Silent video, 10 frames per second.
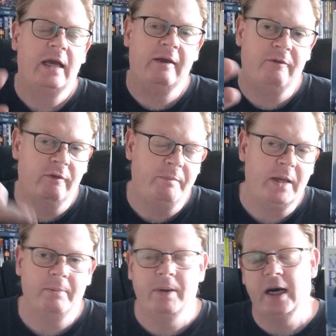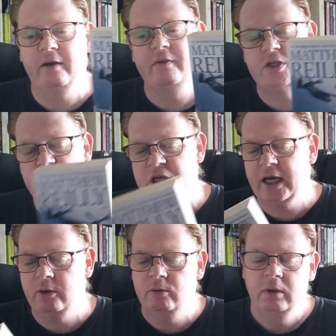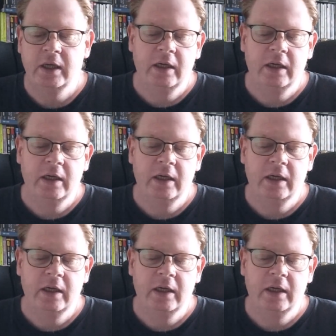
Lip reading: if you've been a part of this channel.